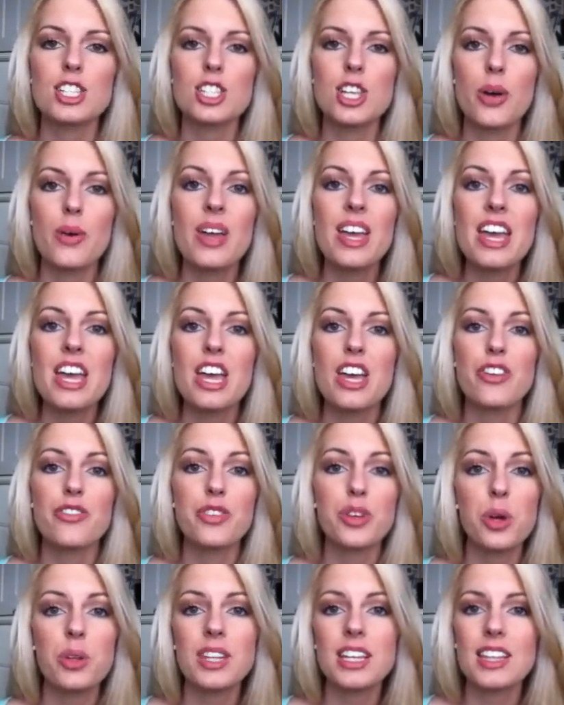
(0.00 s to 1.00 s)
So
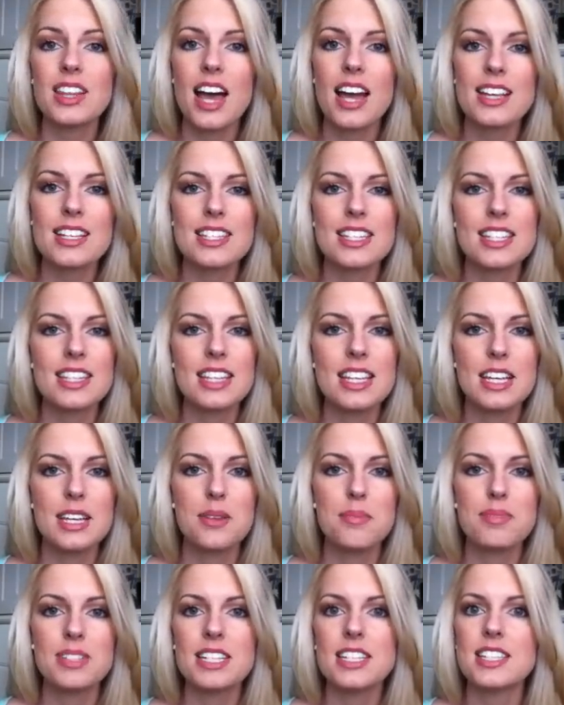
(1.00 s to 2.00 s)
if you only like seeing the
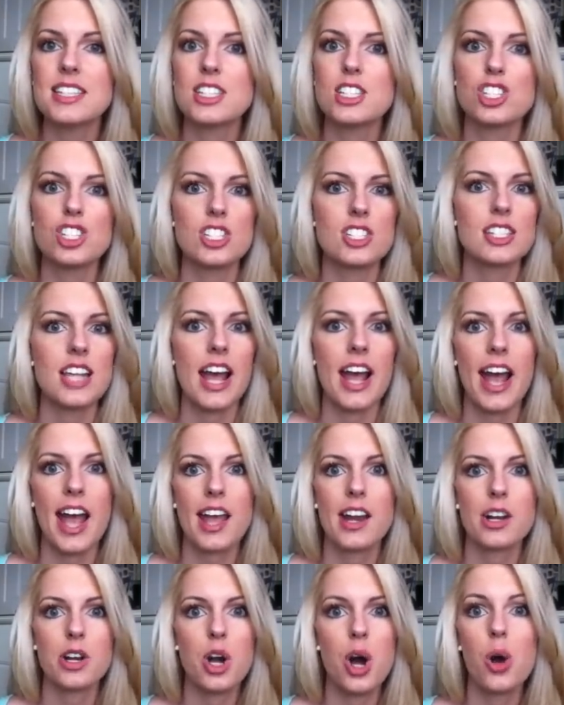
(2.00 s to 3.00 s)
empties, then just say,
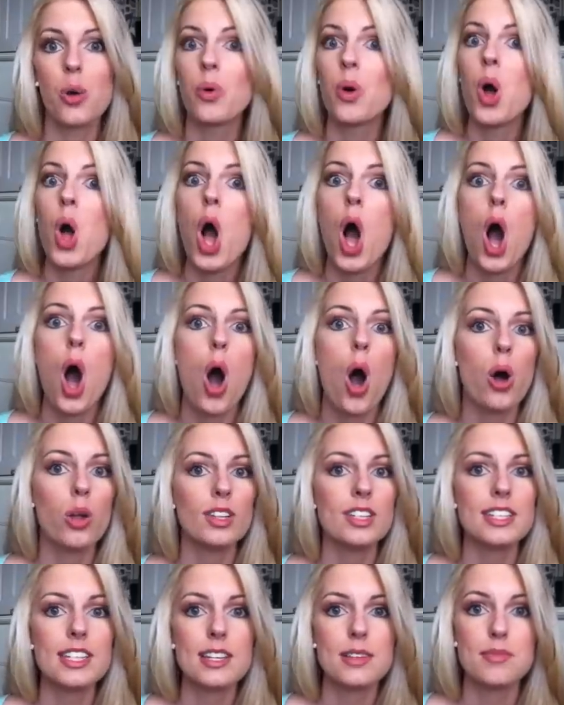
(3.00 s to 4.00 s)
hey, Nicole,
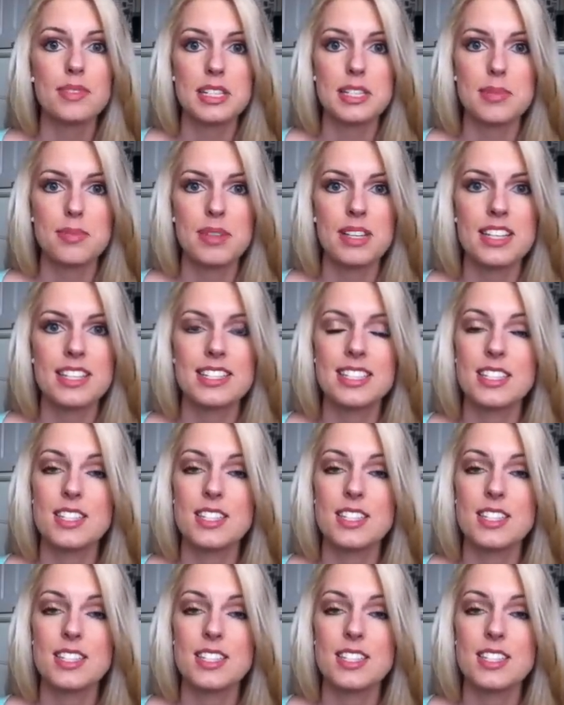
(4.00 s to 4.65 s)
only the empties, please.